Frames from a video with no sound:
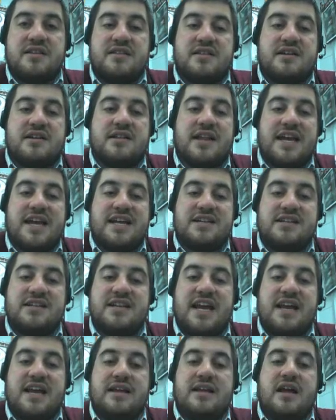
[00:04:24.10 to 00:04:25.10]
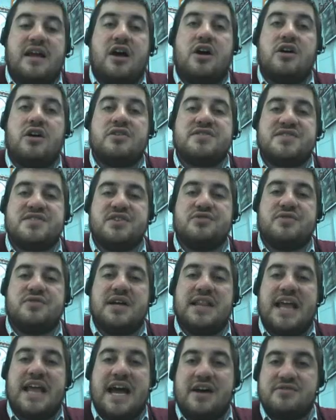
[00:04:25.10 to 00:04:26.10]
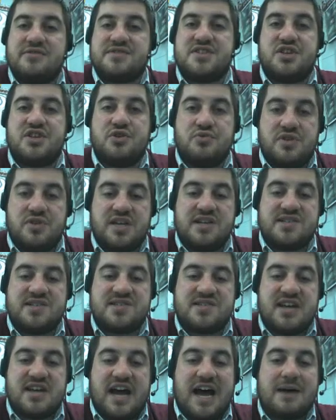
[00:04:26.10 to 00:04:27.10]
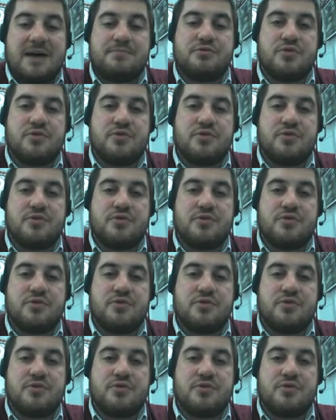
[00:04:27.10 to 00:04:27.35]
but Clayton also allows unions to